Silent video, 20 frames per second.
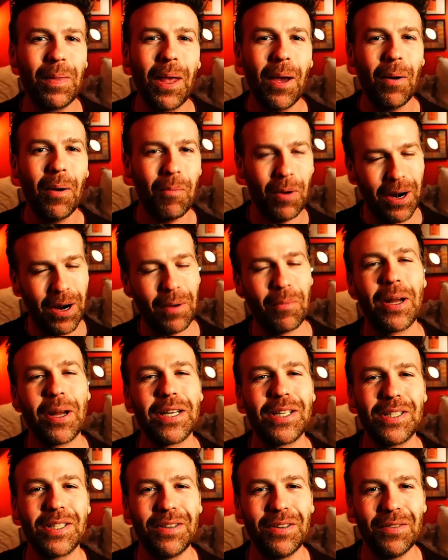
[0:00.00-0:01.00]
when I went
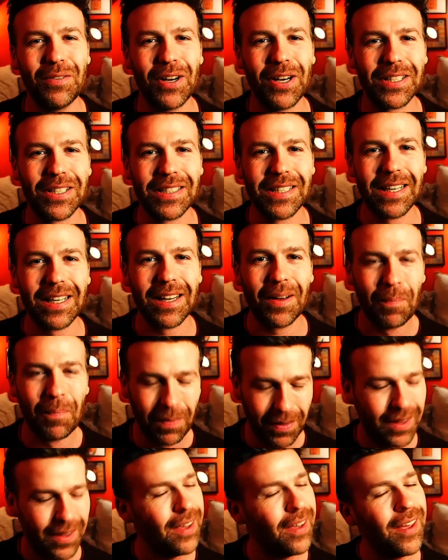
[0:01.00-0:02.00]
to university.
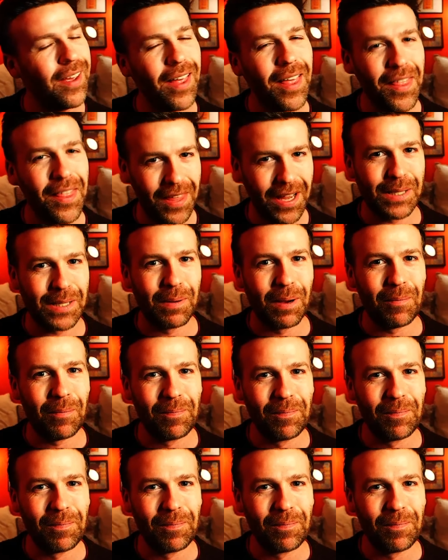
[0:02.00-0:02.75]
Thanks, man.